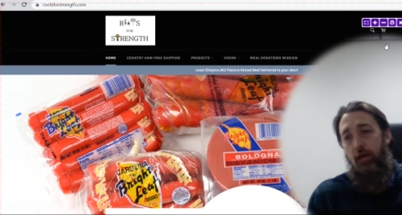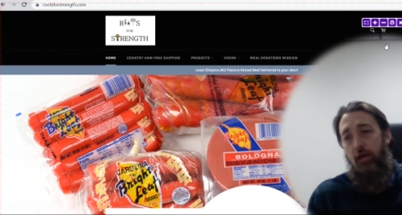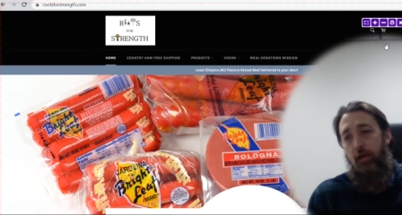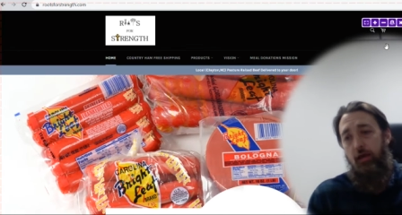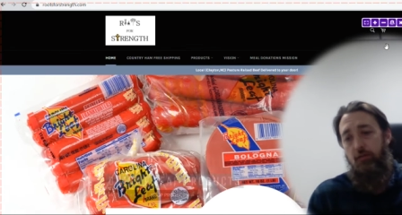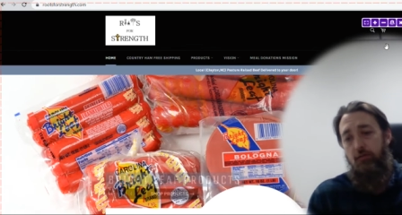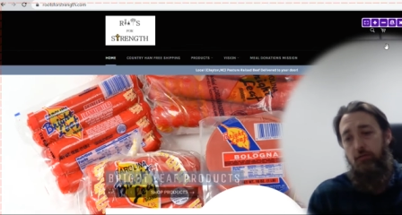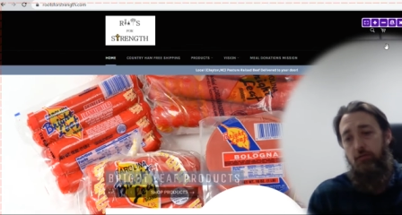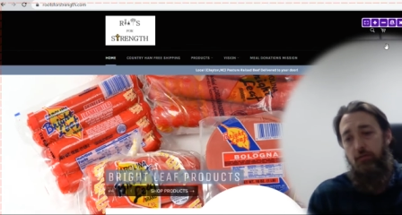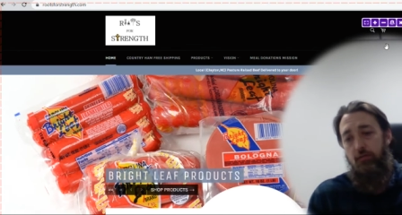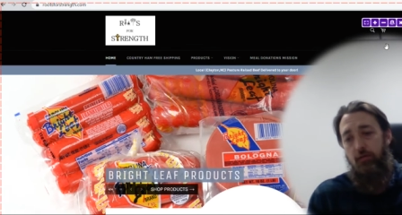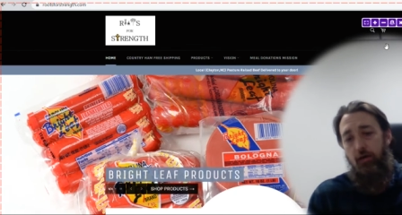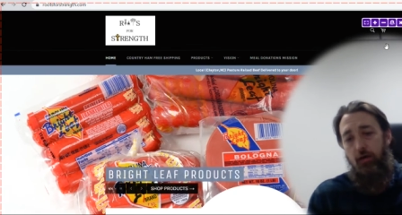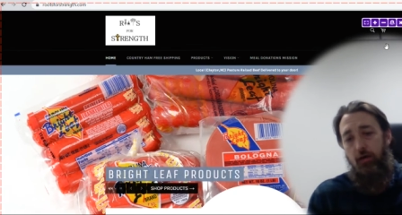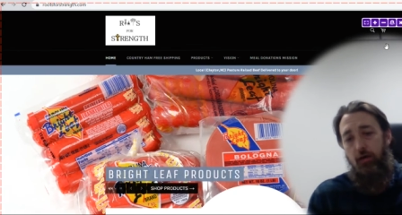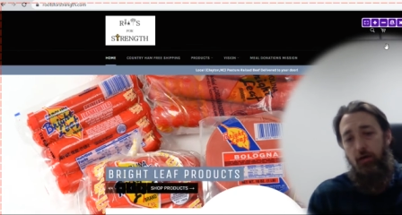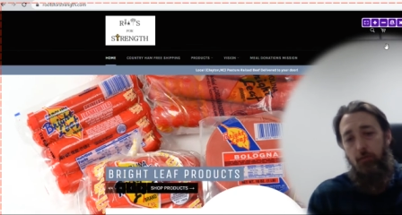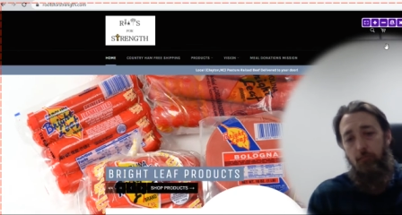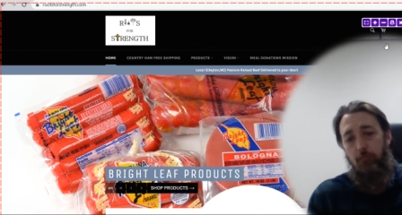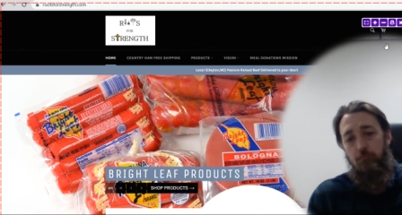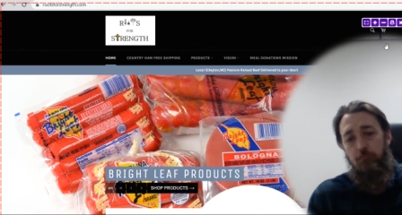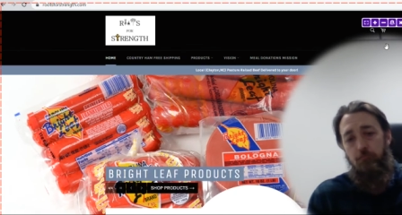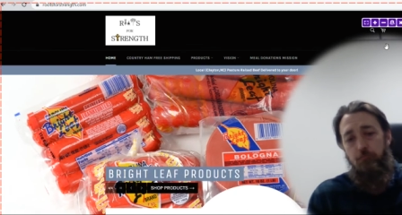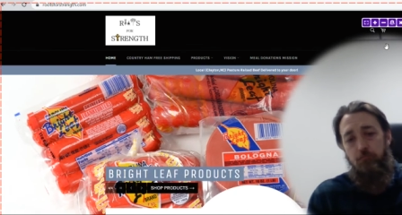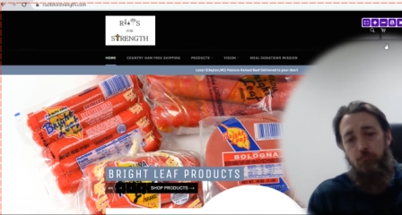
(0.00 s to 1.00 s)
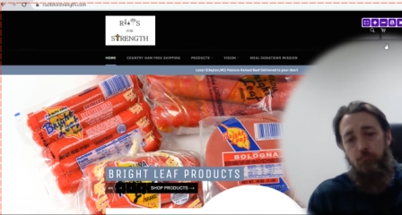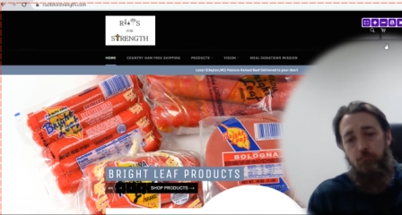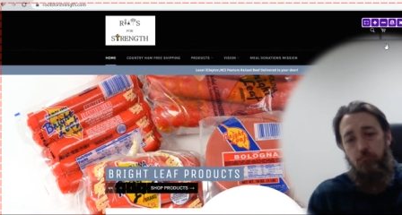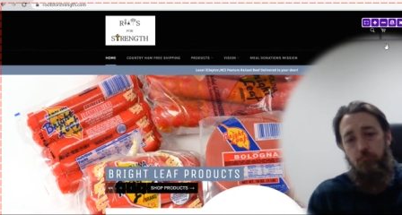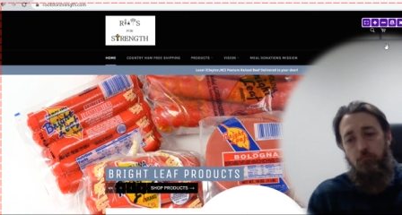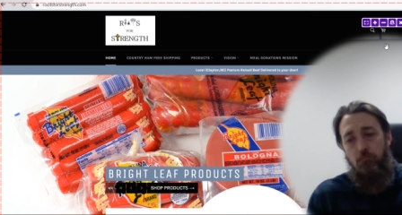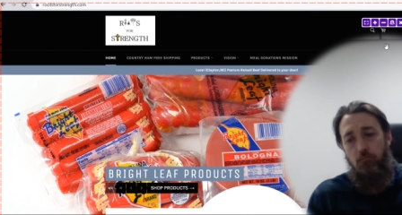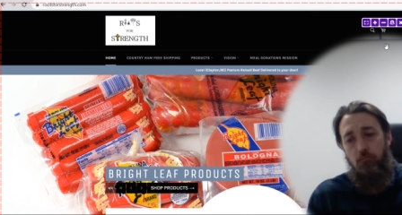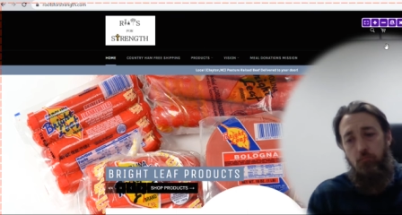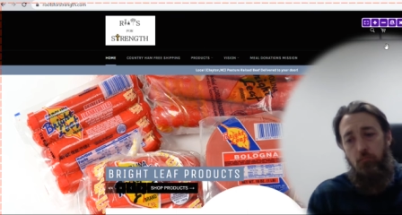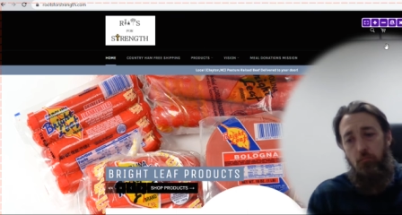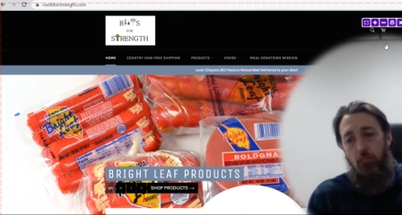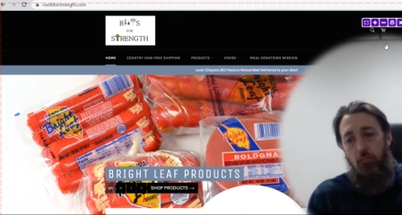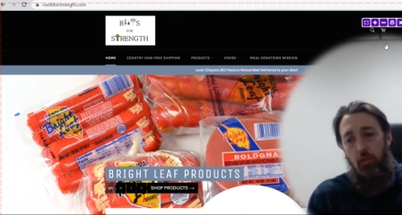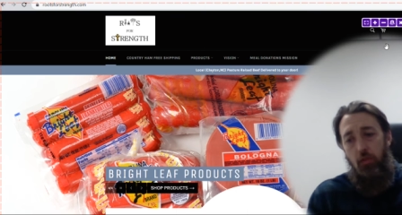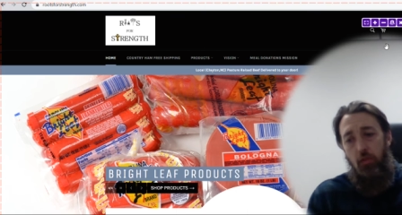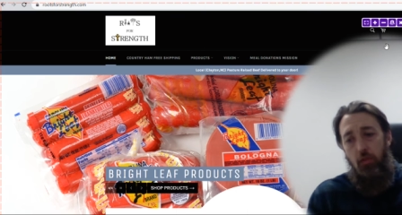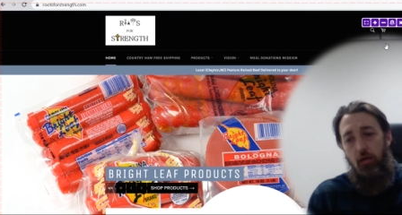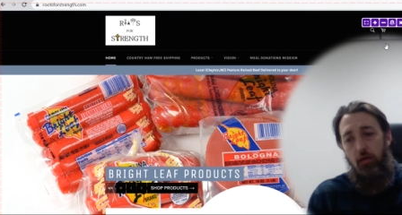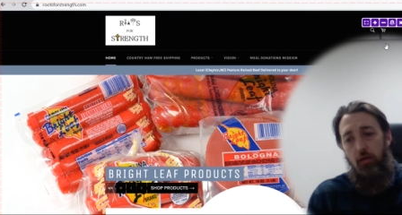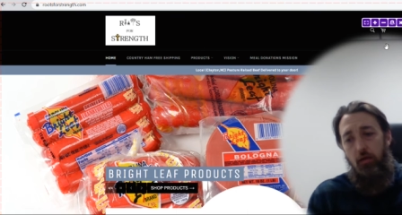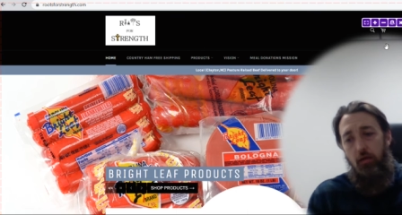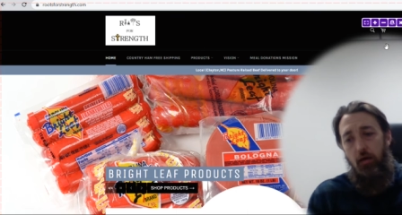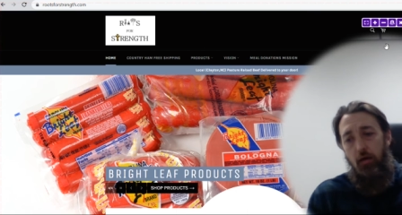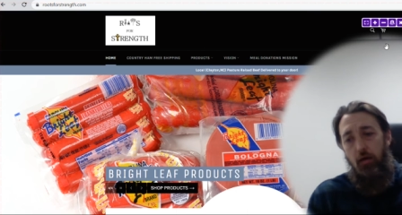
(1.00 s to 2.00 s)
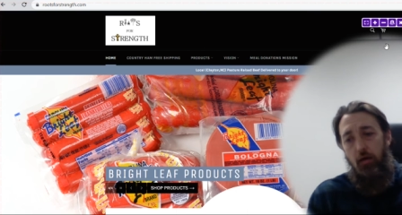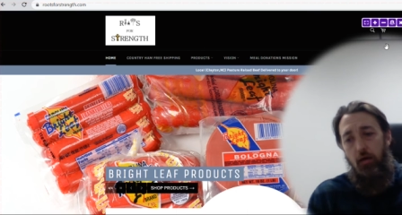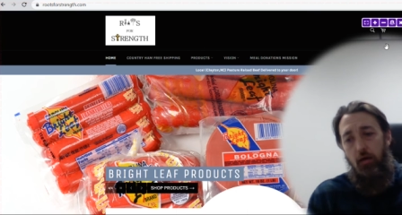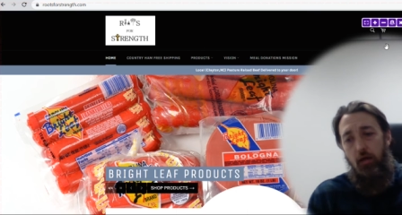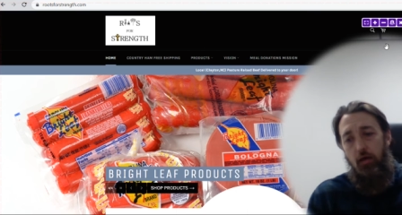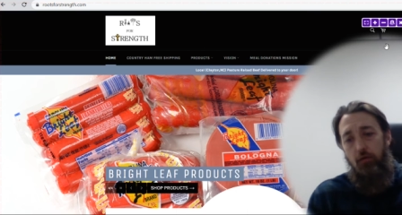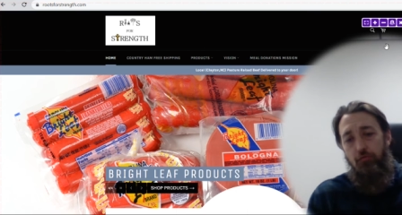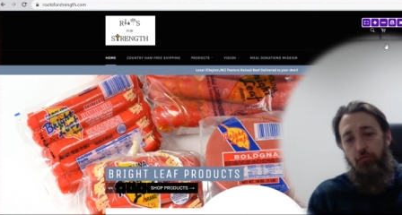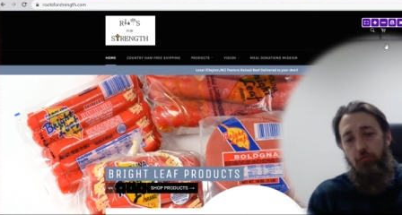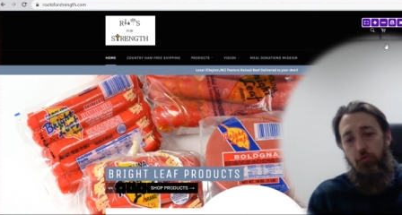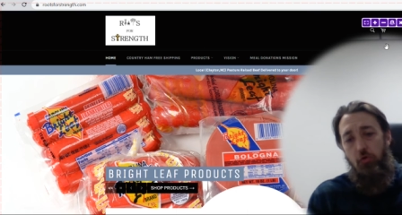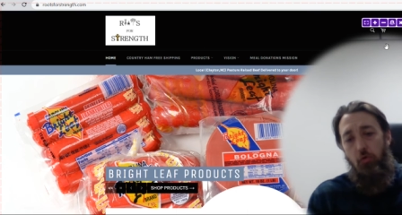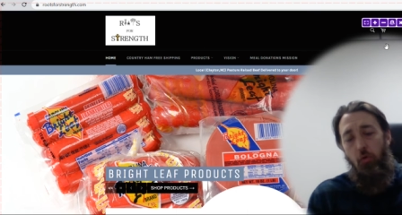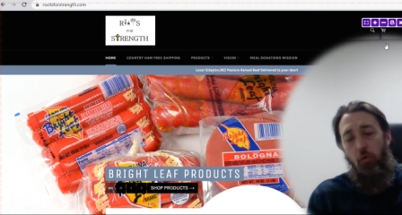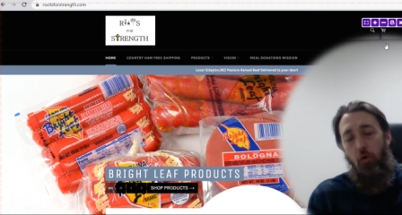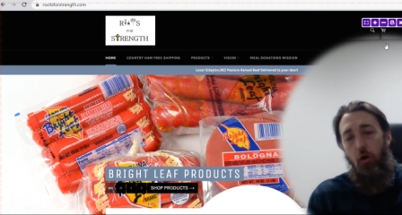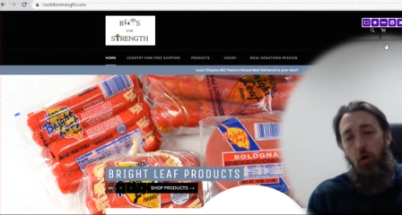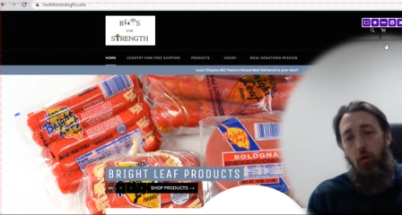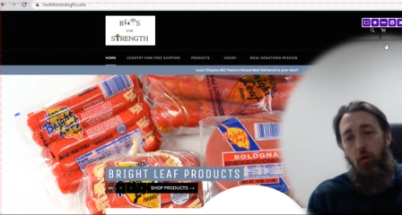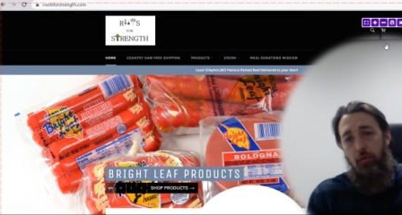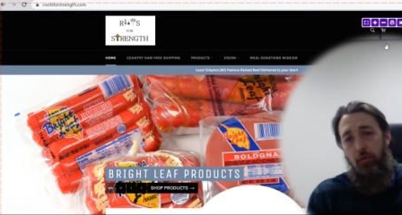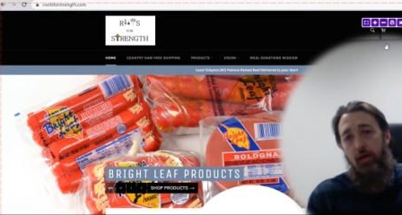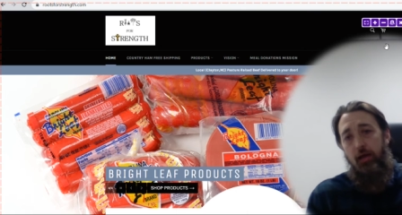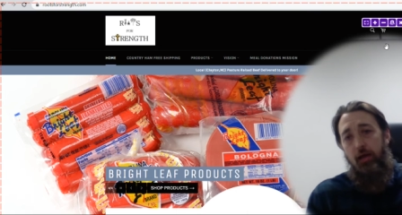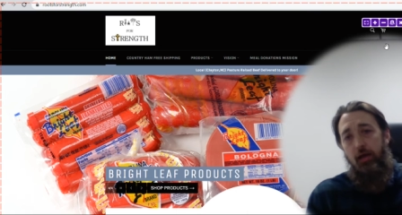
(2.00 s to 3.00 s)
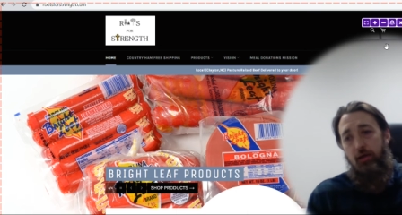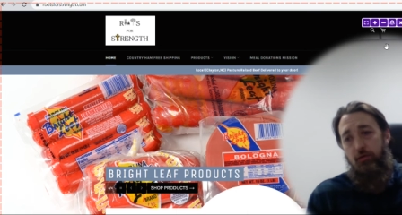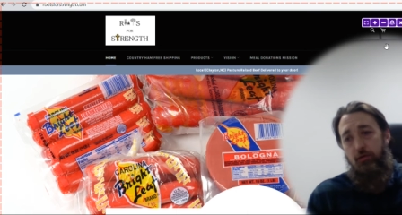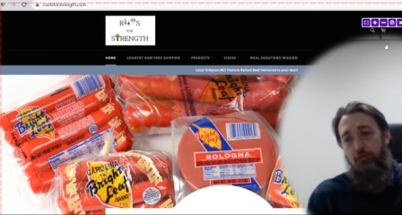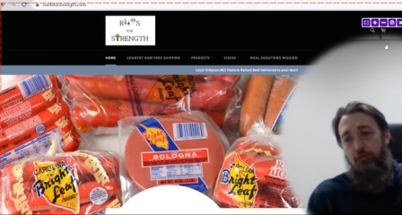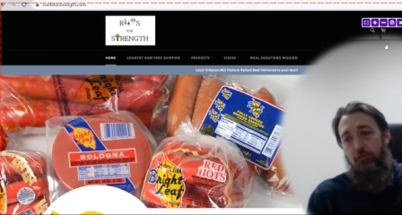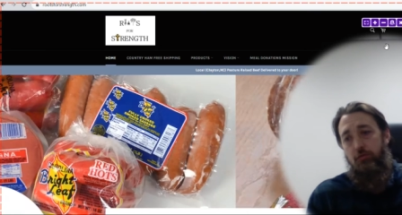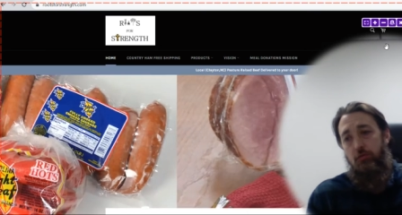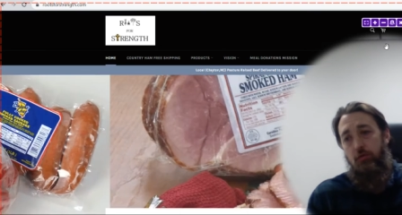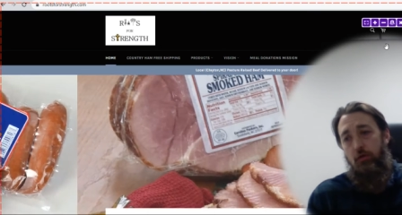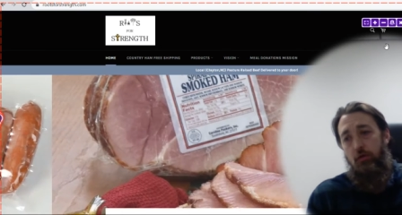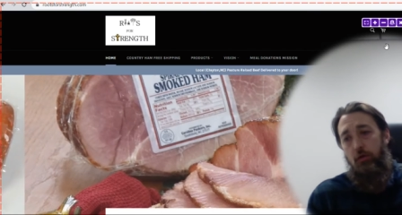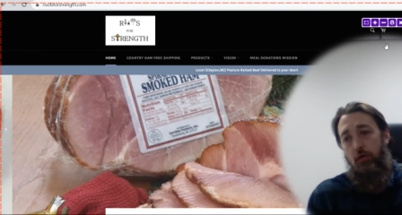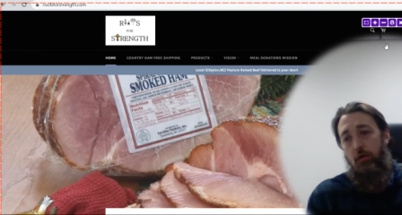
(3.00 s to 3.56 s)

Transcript: And um, if you are blessed